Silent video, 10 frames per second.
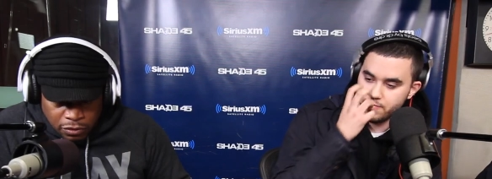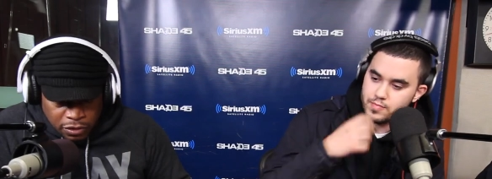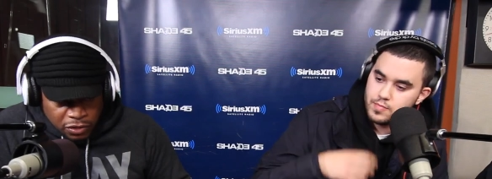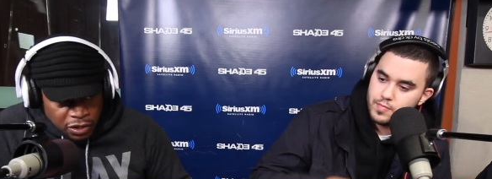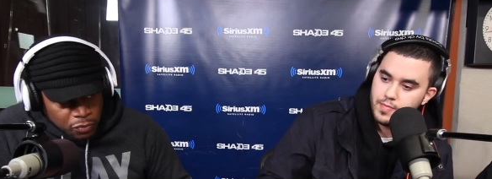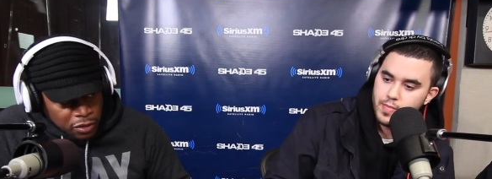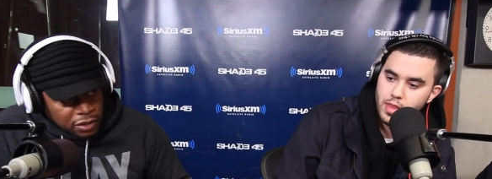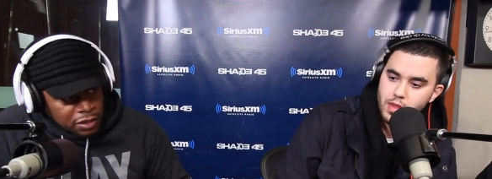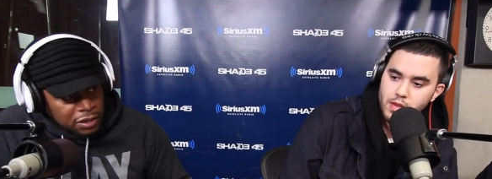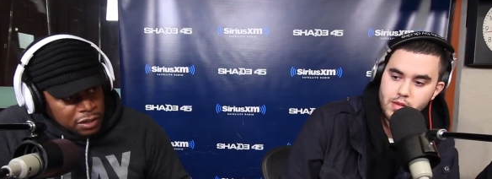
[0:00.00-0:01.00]
Speaker 1: DJ
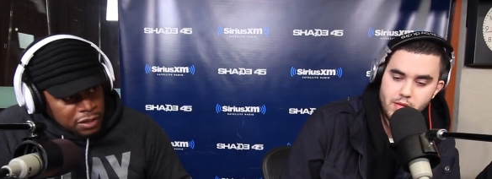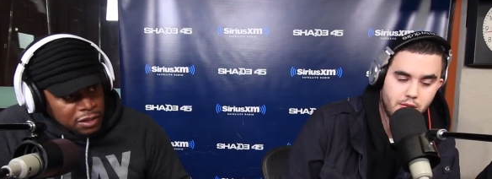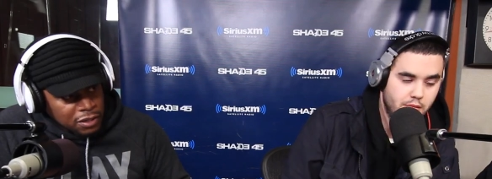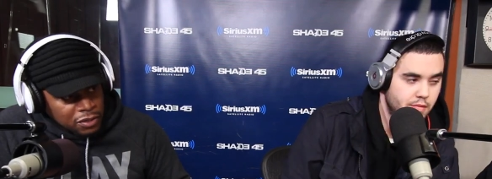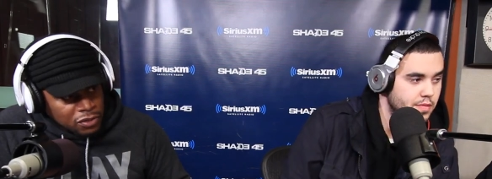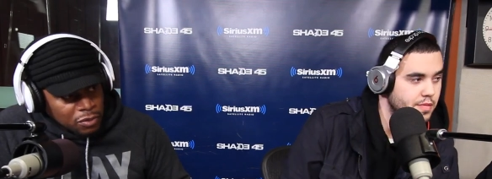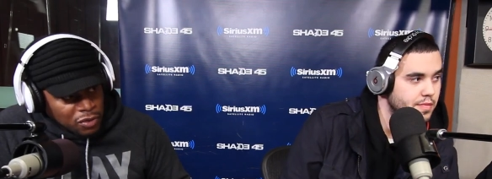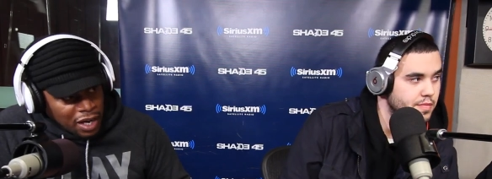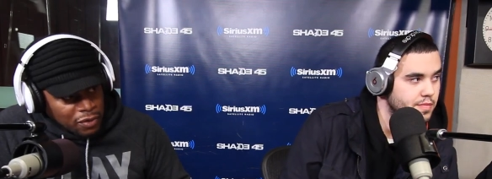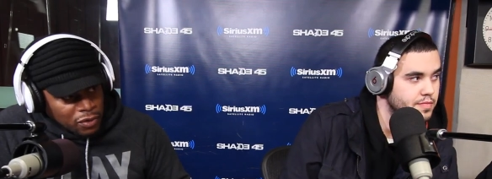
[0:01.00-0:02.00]
Wonder some
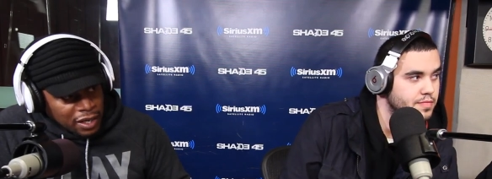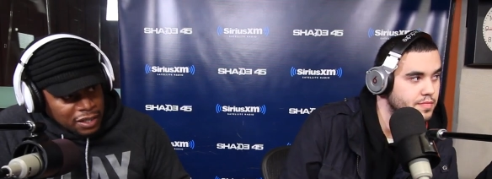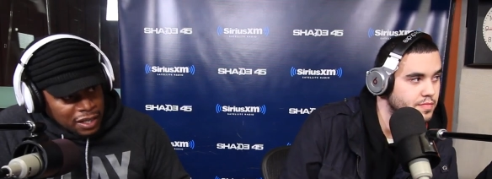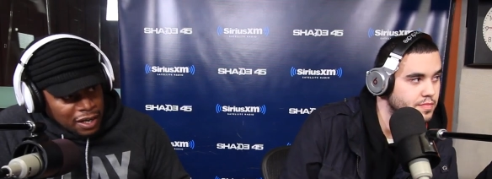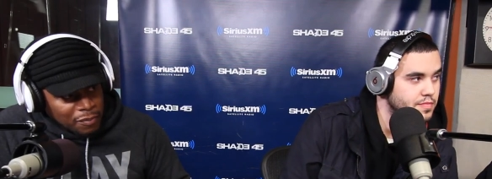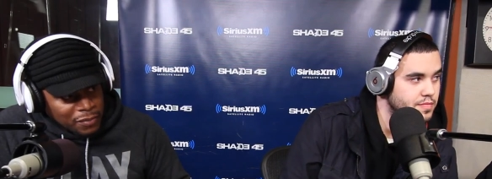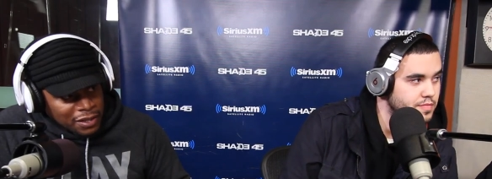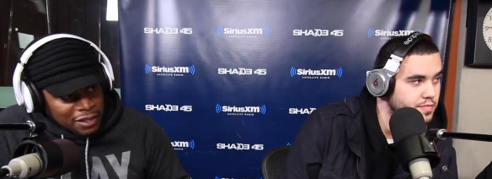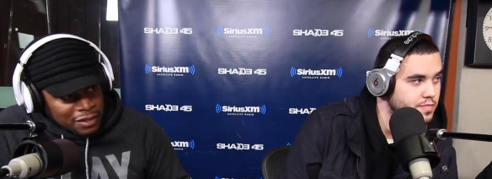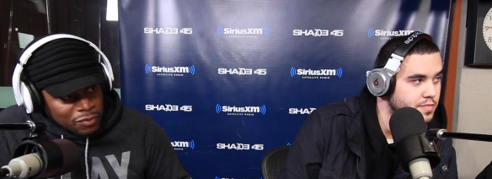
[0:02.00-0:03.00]
light right now,
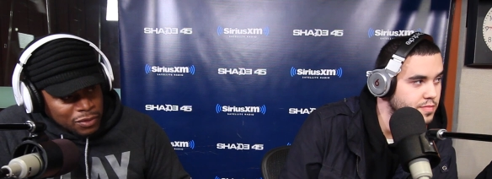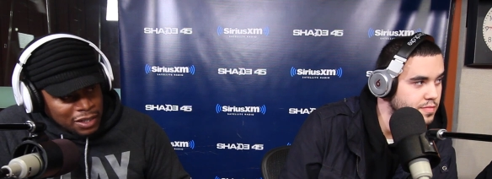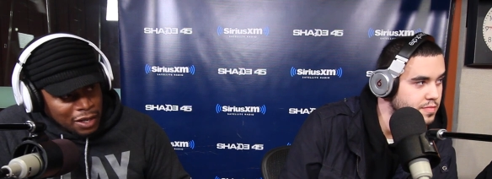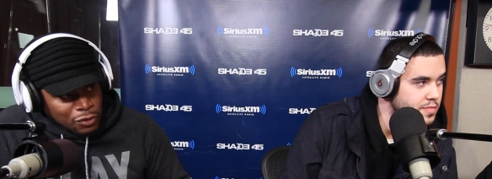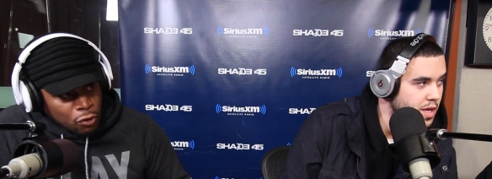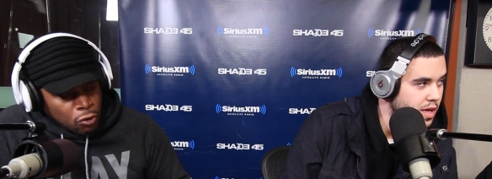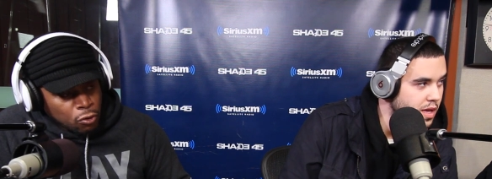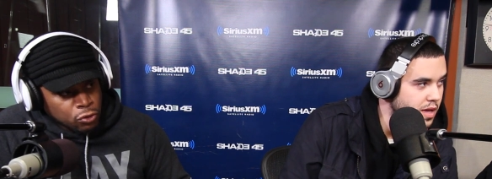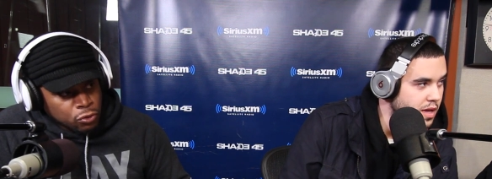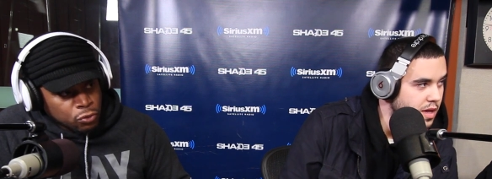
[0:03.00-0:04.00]
man. We got Your
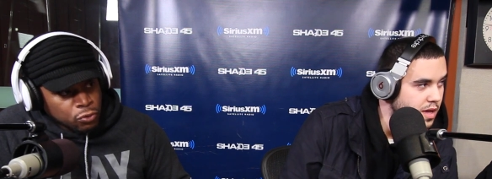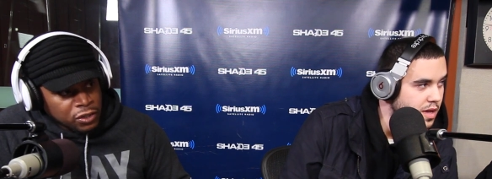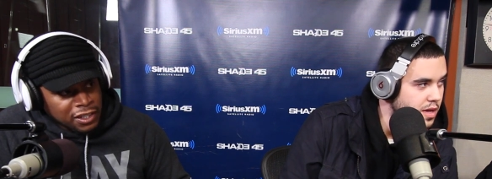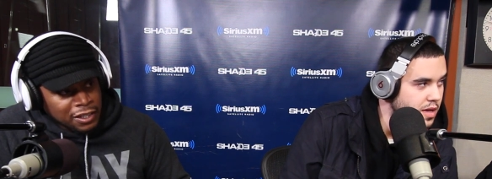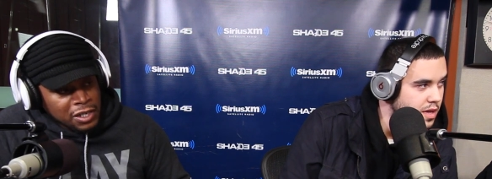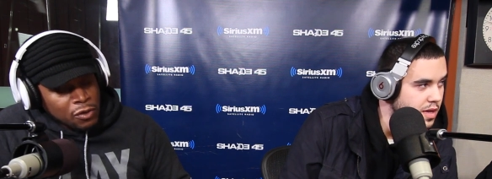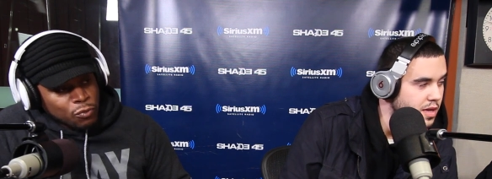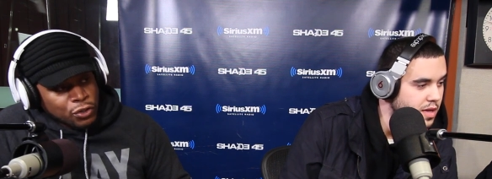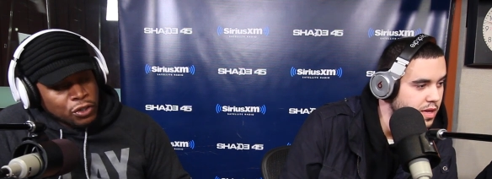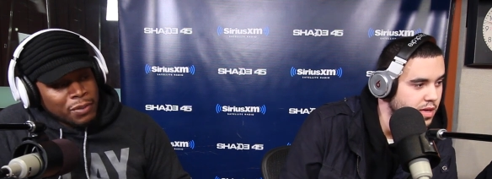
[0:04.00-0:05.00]
Old Droog here.
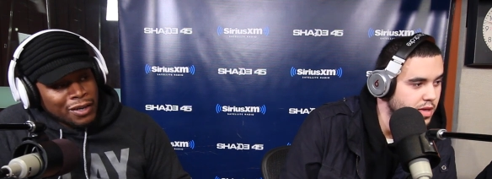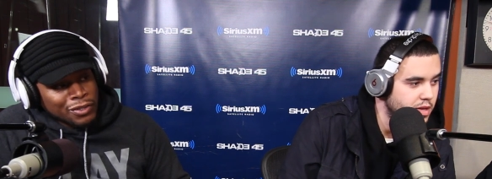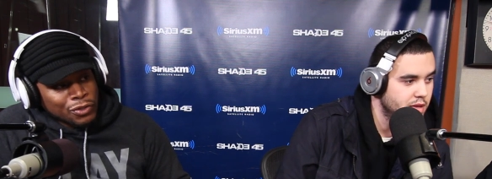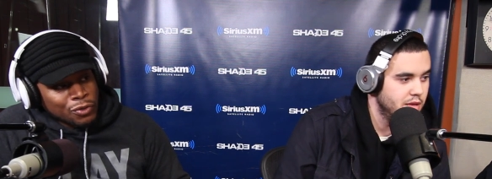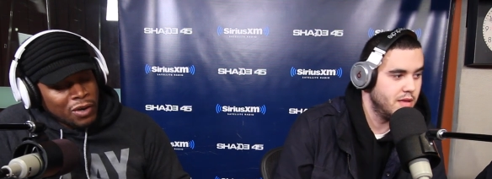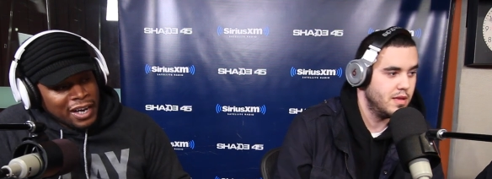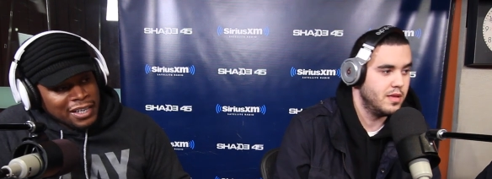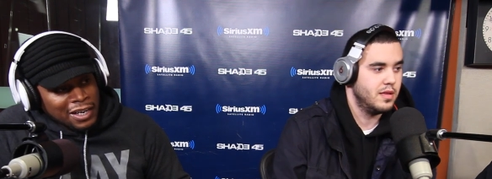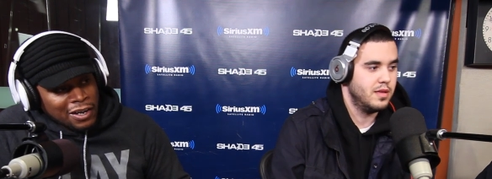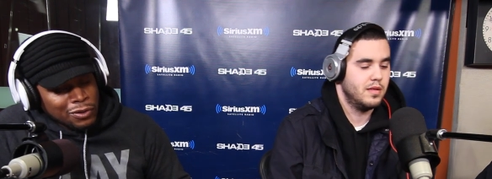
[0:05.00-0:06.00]
What you about to do right
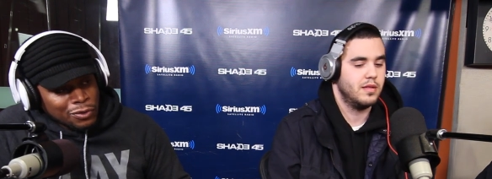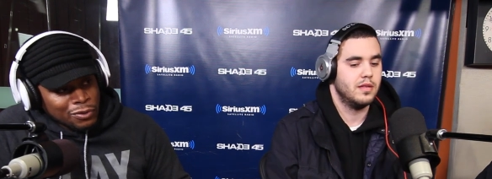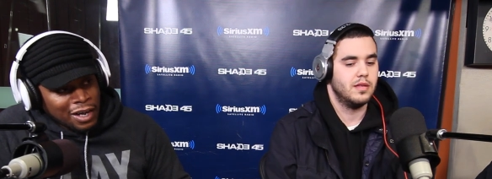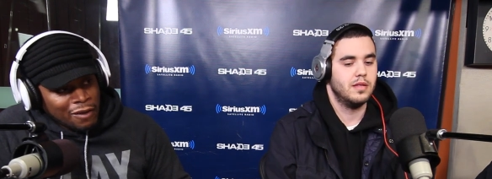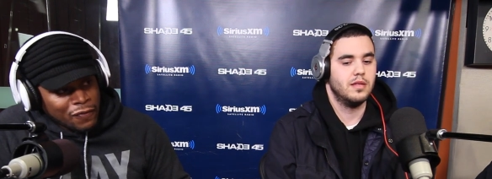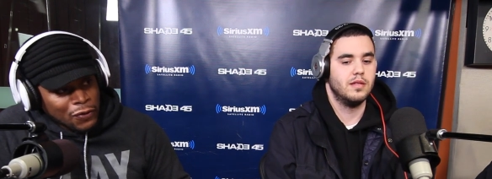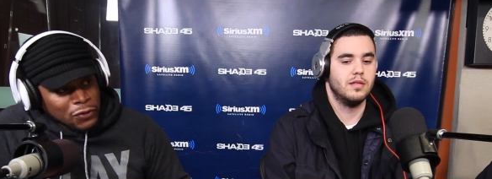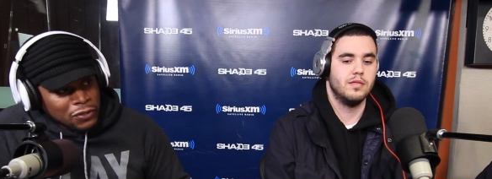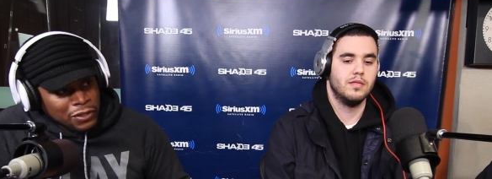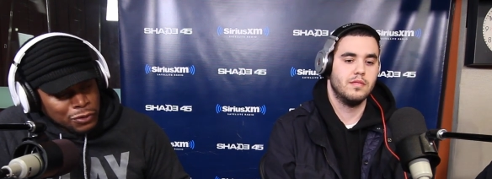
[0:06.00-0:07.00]
now? I know you got
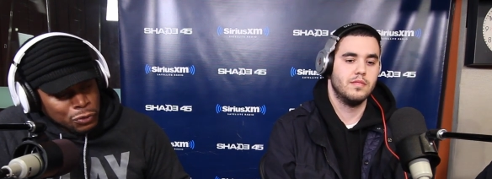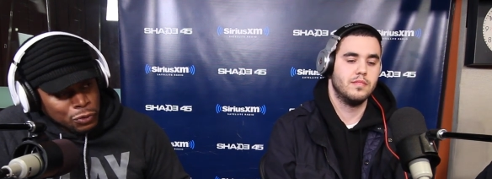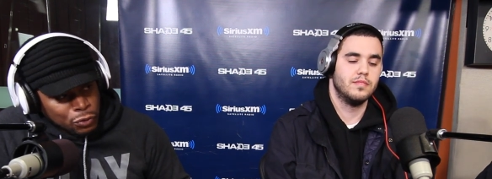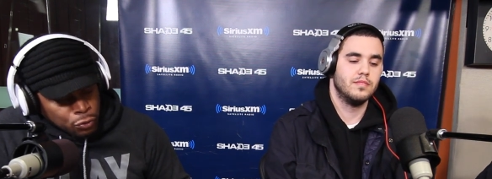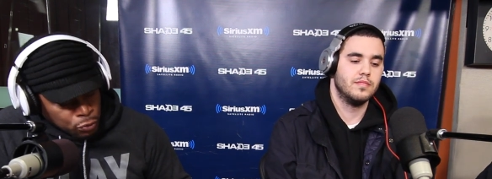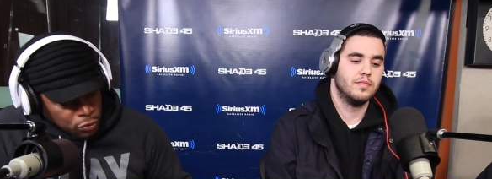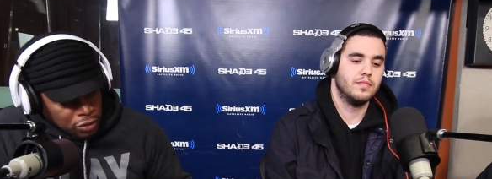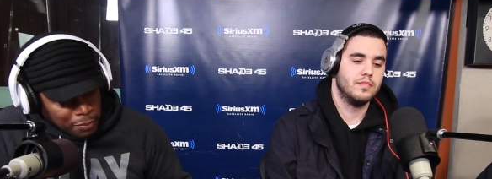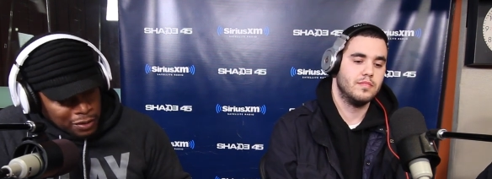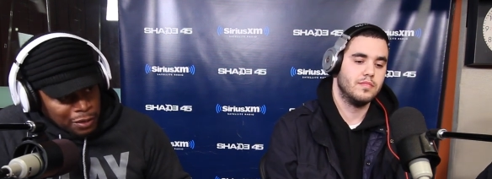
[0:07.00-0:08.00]
verses. I knew you was
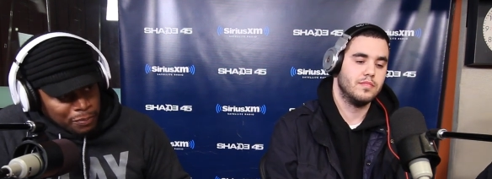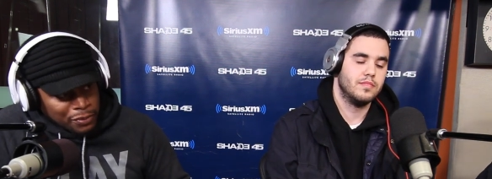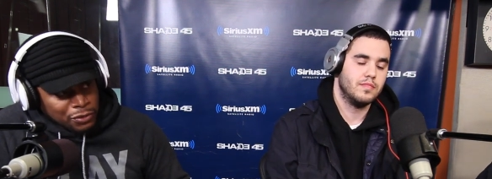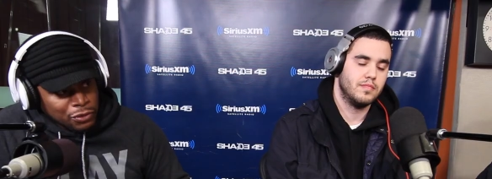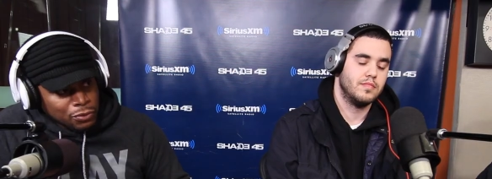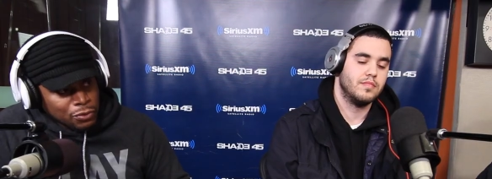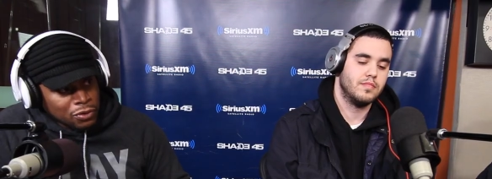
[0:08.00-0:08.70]
coming up here, Droog.